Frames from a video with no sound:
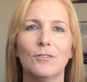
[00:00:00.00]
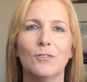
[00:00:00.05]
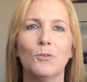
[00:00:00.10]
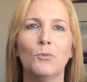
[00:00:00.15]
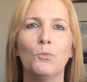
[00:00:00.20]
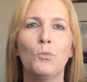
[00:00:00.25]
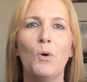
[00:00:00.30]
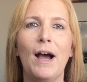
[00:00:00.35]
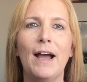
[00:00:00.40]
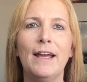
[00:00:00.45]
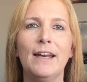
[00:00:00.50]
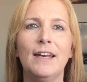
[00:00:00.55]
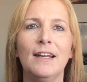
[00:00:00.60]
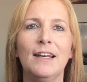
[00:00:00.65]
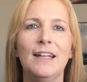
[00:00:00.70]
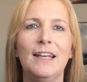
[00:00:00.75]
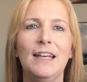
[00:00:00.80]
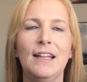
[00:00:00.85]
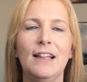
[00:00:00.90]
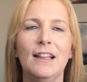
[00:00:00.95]
Why did
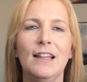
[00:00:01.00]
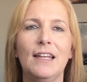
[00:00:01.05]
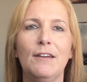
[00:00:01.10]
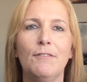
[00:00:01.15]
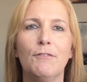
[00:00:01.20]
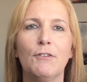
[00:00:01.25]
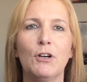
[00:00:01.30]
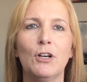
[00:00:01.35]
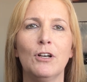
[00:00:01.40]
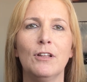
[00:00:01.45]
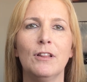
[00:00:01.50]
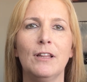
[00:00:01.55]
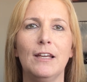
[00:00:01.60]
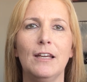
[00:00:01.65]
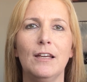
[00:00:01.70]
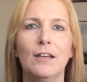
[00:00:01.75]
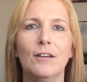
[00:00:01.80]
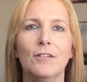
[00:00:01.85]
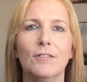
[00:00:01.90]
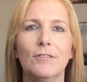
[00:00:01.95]
he leave
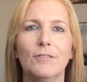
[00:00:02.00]
early?